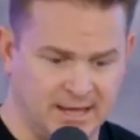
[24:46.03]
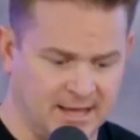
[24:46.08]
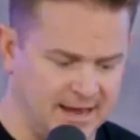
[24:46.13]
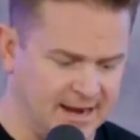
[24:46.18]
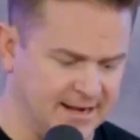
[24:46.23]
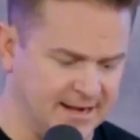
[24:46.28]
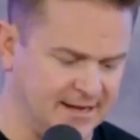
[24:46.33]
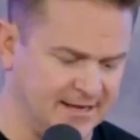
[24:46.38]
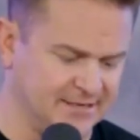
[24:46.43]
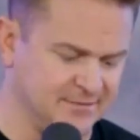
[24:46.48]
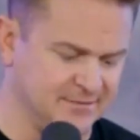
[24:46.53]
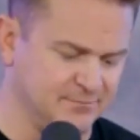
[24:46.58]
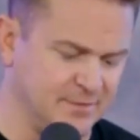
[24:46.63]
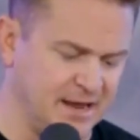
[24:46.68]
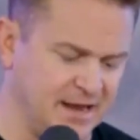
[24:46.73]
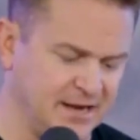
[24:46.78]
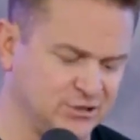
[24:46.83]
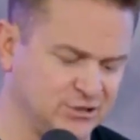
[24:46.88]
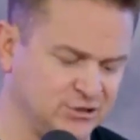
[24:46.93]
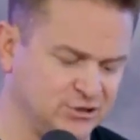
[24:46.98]
I need to
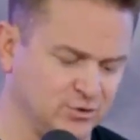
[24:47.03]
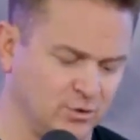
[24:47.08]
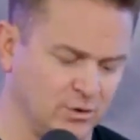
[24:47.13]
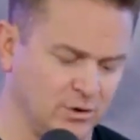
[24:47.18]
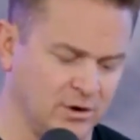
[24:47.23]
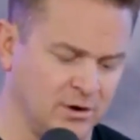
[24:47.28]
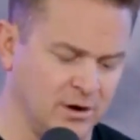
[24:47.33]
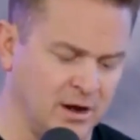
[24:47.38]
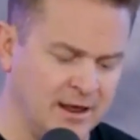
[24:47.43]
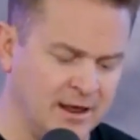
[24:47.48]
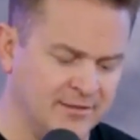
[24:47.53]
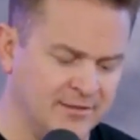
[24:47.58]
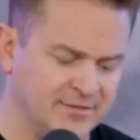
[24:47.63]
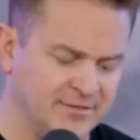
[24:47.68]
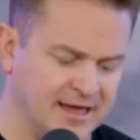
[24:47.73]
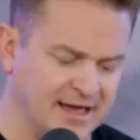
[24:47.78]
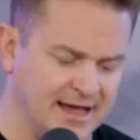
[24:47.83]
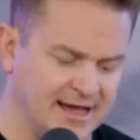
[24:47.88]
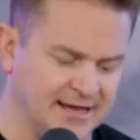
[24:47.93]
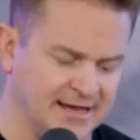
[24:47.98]
make sure
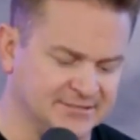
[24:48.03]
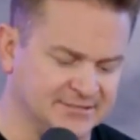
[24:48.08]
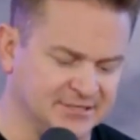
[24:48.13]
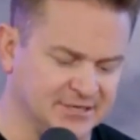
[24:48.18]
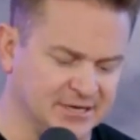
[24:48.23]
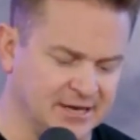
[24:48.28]
that